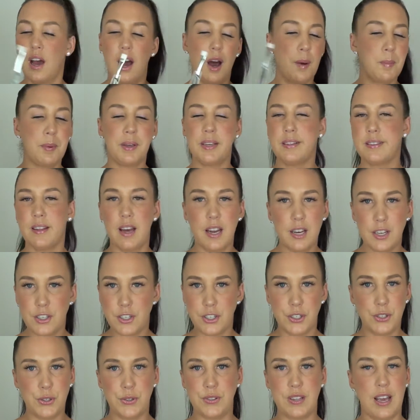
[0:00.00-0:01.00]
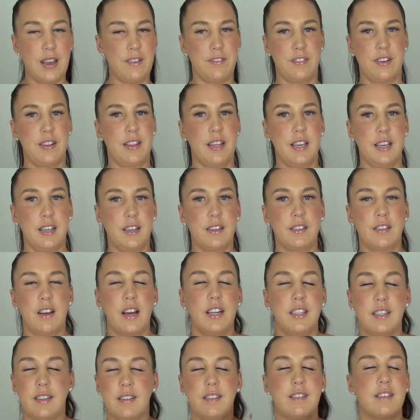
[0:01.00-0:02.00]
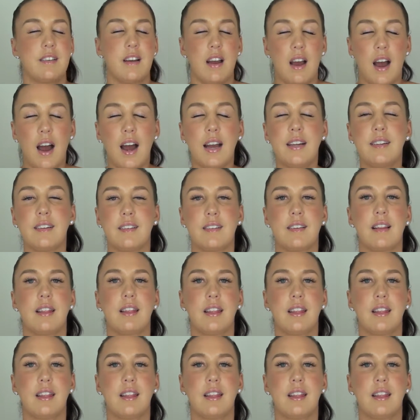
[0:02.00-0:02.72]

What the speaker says: I'll be excited to use everything because I just